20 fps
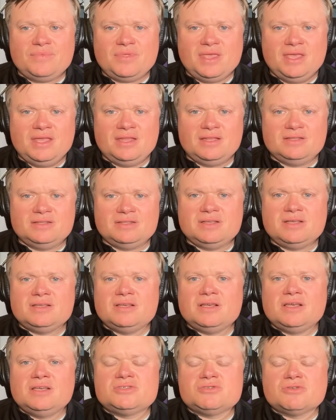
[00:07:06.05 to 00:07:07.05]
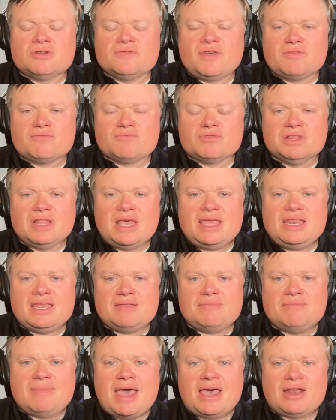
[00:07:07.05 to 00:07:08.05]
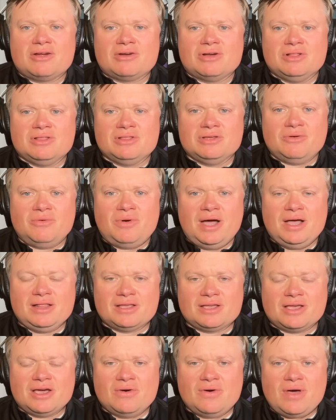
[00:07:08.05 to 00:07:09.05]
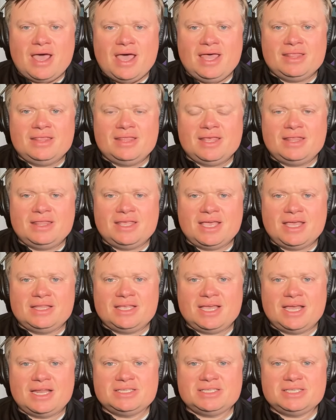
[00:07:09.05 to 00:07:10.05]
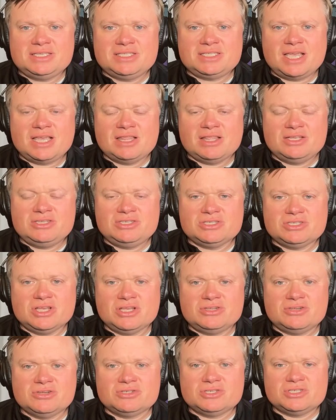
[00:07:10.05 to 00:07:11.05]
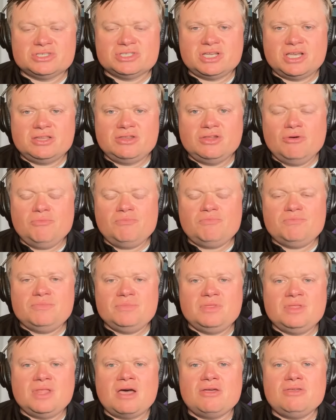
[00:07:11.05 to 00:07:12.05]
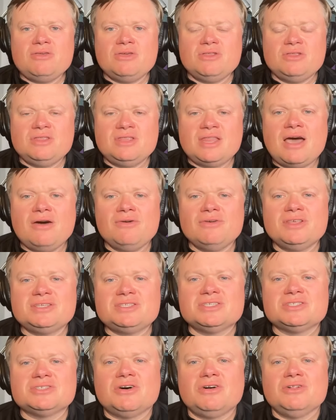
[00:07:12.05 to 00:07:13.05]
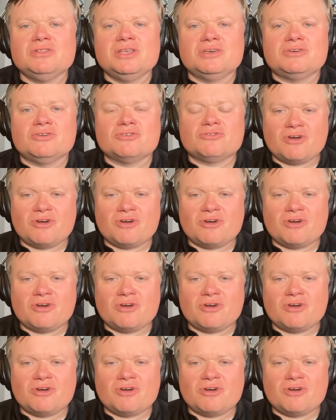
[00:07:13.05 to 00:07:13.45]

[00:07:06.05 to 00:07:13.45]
in is sort of a related matter a little while ago, and then the Tennessee state legislature just said, nope, now you can now this is all legal.